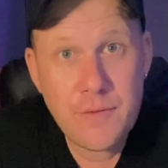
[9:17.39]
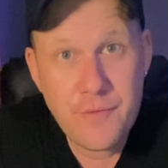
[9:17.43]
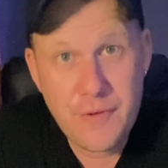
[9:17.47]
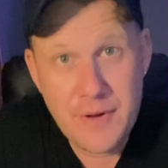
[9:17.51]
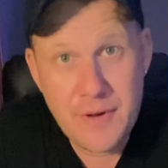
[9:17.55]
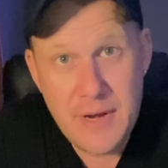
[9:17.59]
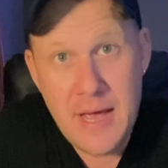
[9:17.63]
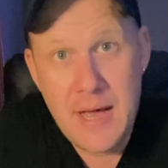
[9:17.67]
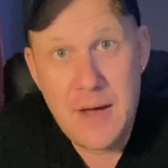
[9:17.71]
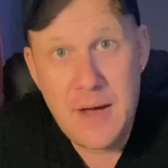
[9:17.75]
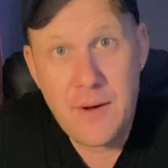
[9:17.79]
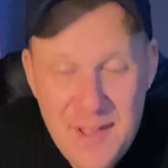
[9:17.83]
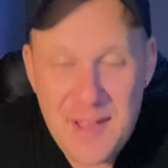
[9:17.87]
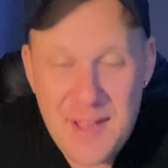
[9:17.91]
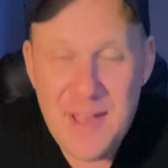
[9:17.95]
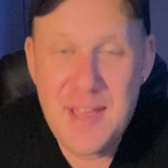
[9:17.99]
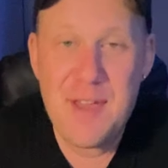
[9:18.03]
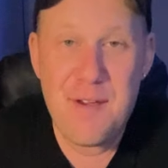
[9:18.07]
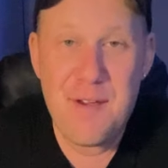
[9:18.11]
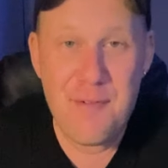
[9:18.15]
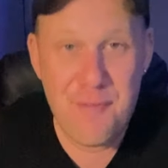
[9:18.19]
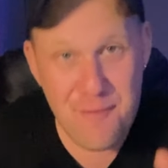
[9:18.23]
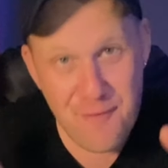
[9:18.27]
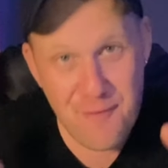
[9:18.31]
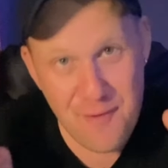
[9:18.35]
for now,
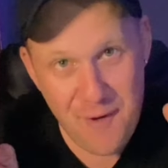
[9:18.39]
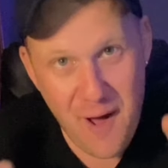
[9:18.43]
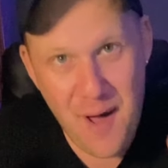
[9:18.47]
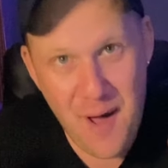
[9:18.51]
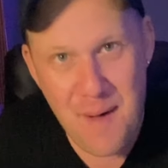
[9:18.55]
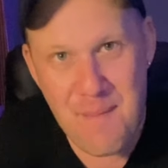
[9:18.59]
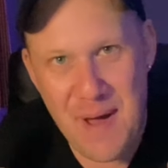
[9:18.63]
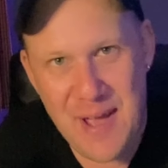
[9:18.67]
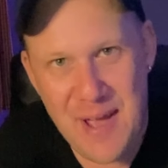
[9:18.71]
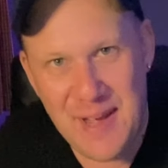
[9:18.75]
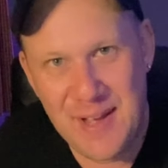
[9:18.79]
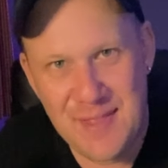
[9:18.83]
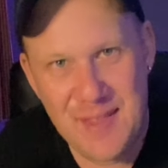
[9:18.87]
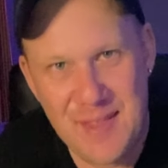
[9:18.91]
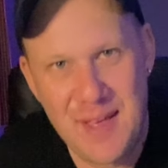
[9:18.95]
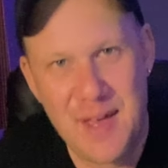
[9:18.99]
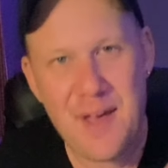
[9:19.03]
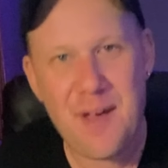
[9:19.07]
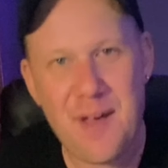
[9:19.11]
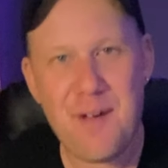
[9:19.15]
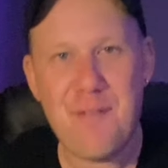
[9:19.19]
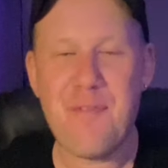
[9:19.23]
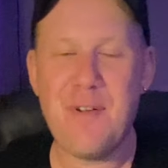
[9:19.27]
if I make it there.